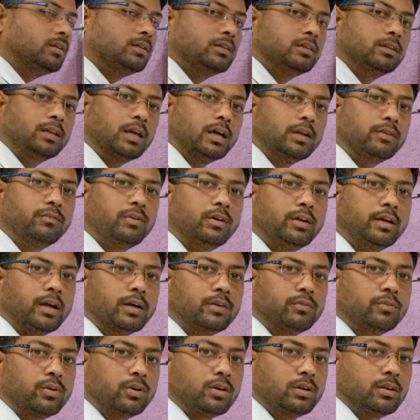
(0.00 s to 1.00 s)
then we'll
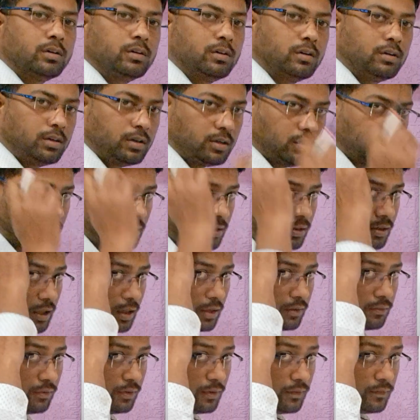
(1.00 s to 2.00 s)
get what?
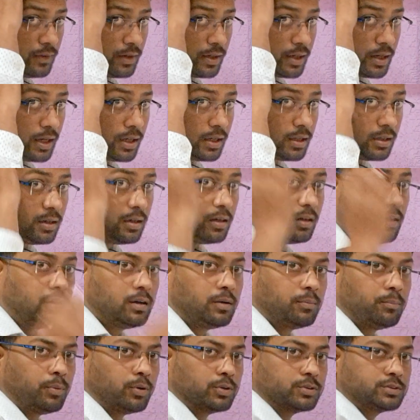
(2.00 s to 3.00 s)
Then we will get
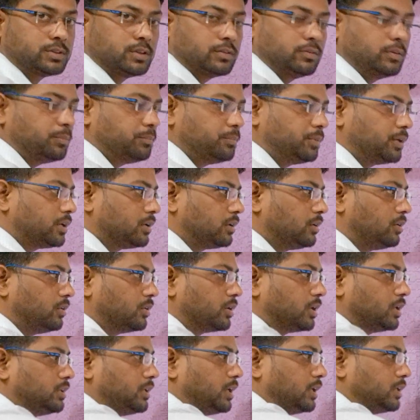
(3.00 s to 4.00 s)
positive number.
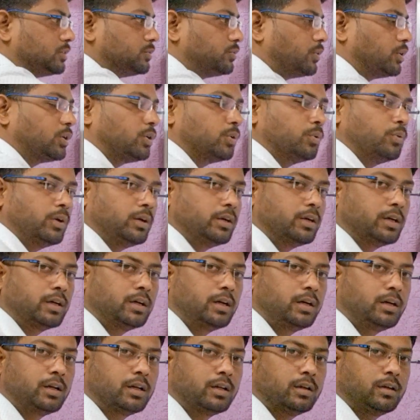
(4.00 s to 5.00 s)
Okay, that is what?
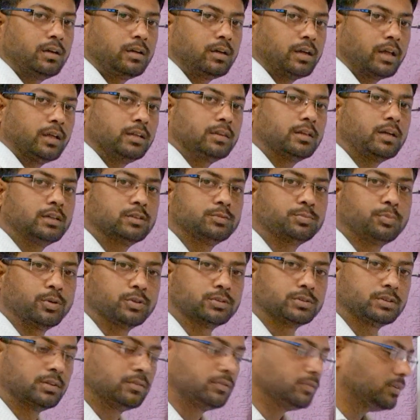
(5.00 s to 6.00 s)
210, that is
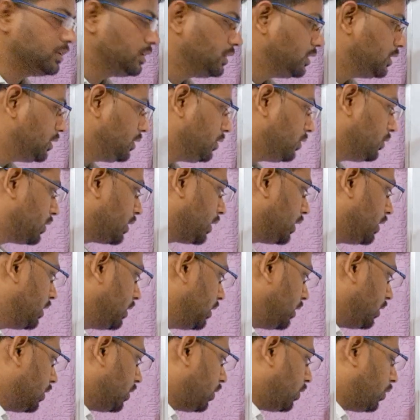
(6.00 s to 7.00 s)
positive. Okay,
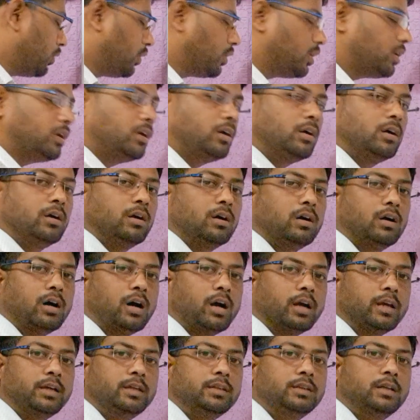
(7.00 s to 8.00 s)
or
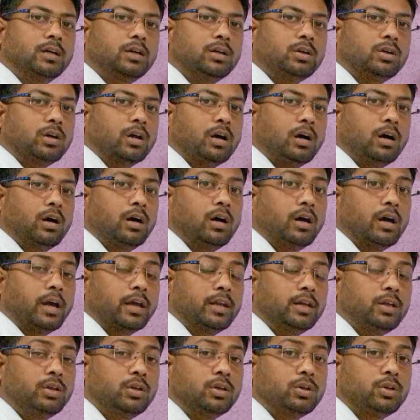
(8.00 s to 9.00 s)
either
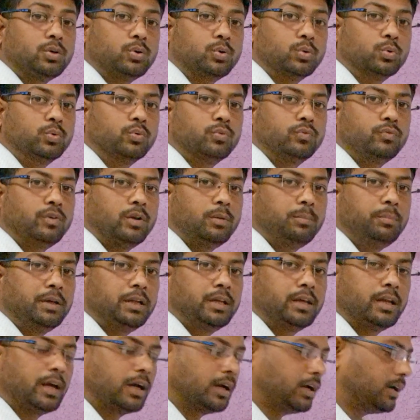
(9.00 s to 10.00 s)
any 2 will be
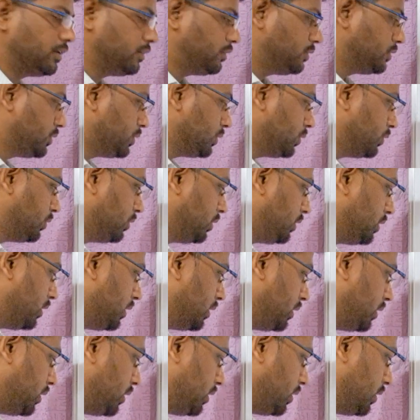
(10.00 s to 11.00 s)
negative. So
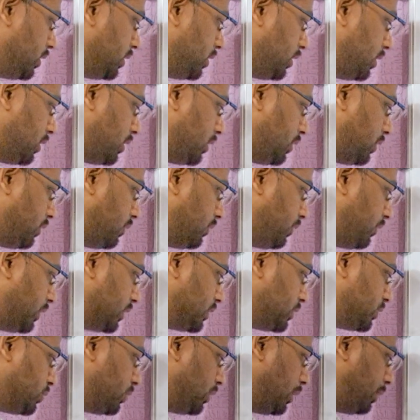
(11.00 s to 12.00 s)

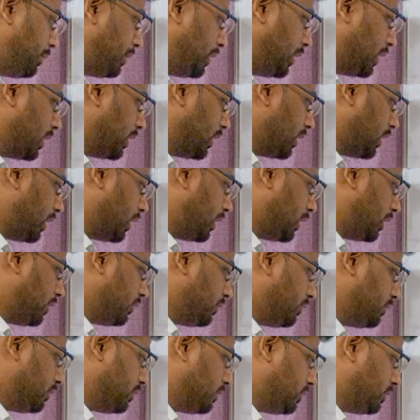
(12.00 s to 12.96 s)
first 2 I am taking negative,